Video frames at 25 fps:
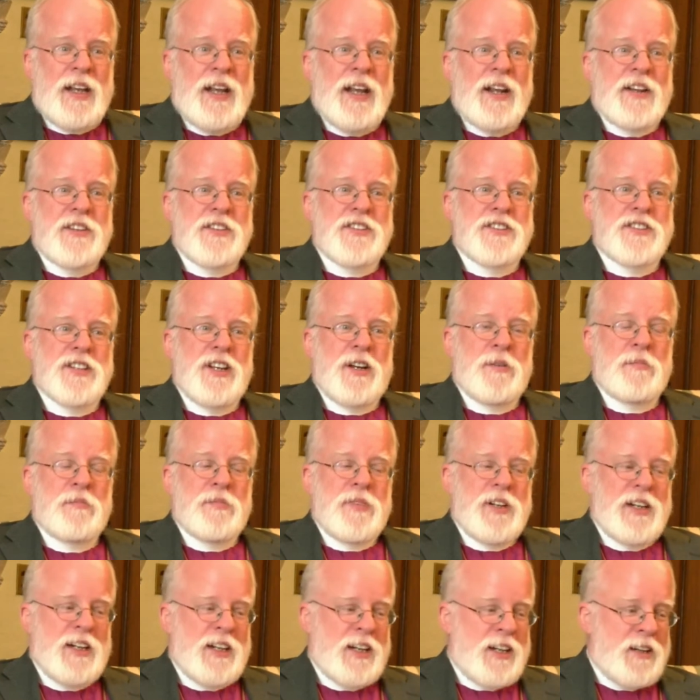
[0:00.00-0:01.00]
and
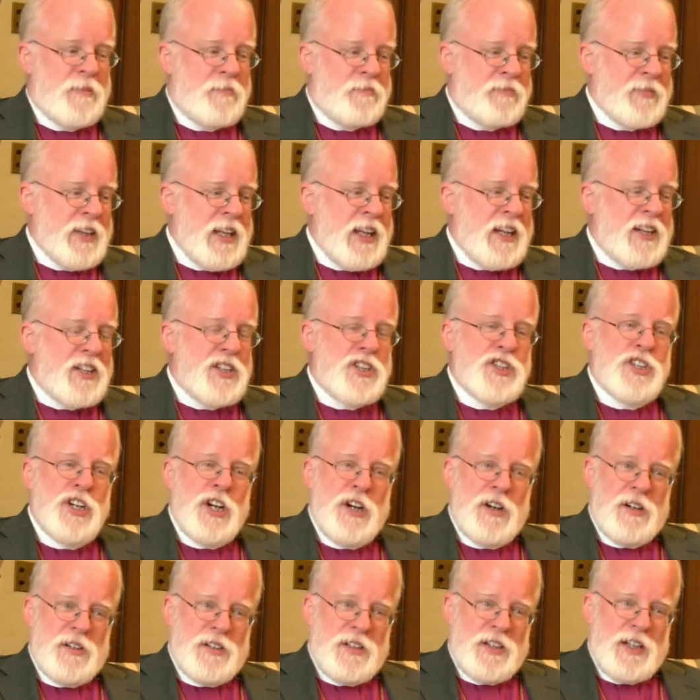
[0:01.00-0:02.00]
some
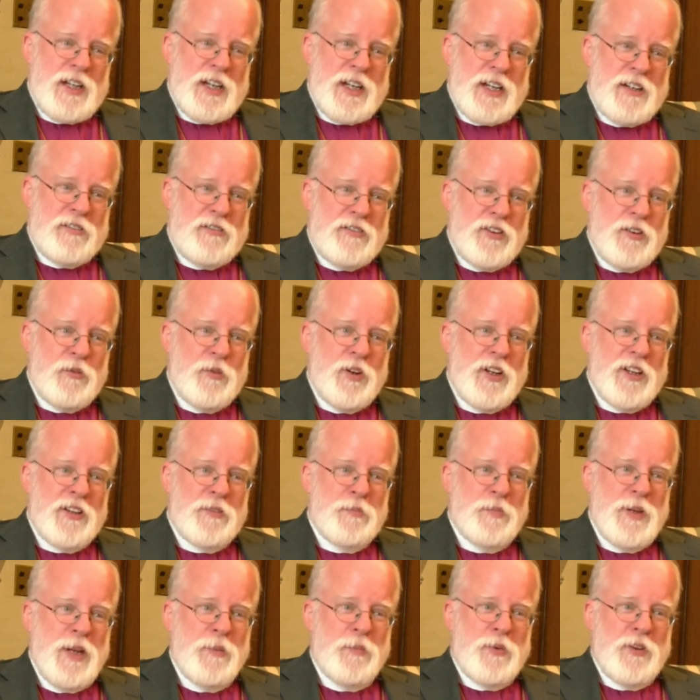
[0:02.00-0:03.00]
shared life
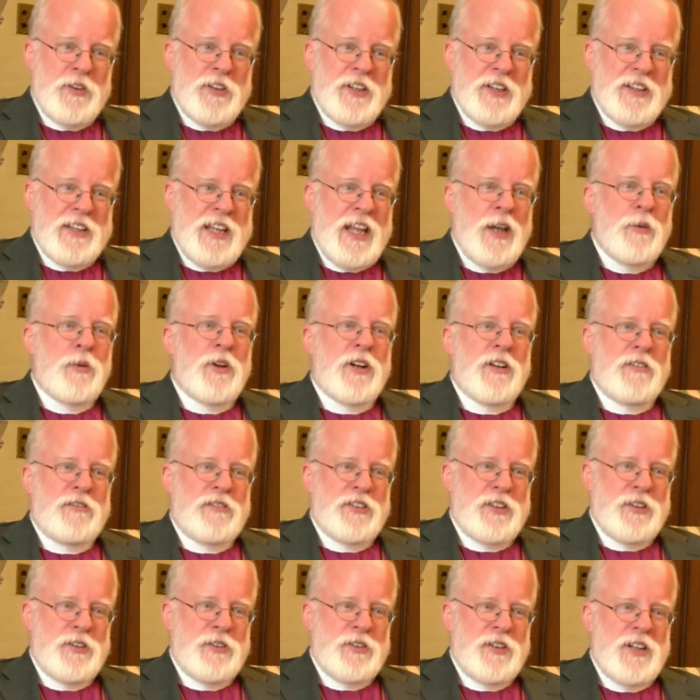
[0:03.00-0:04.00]
with people that they would have
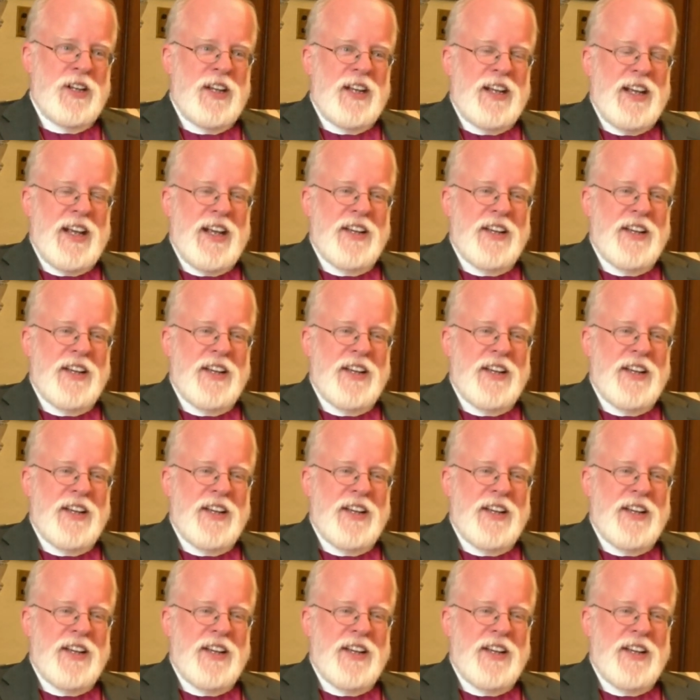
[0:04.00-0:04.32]
viewed